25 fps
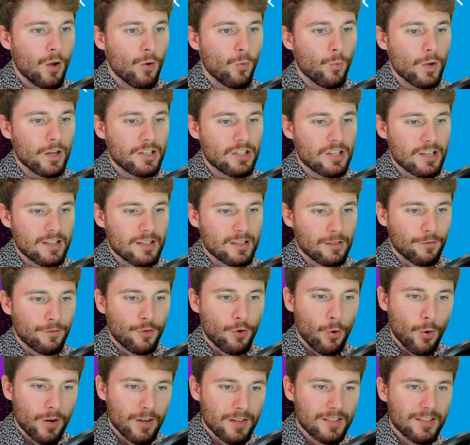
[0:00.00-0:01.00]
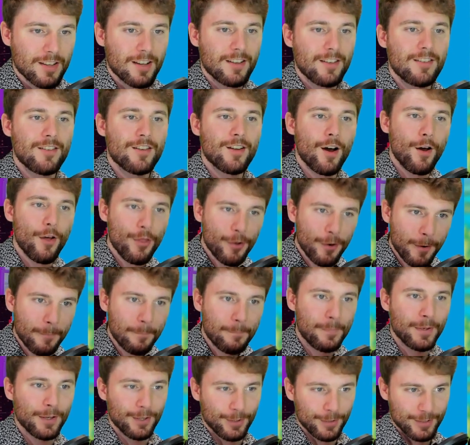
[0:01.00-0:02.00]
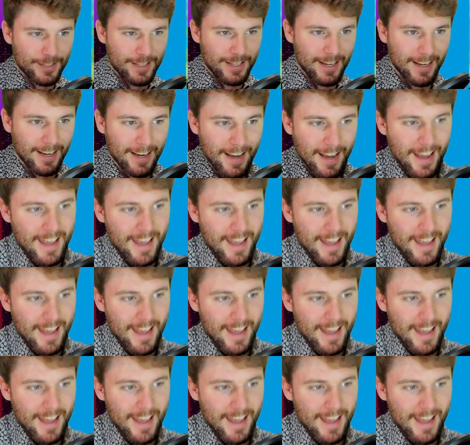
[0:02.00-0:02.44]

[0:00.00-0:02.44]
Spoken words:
which is, of course, another building.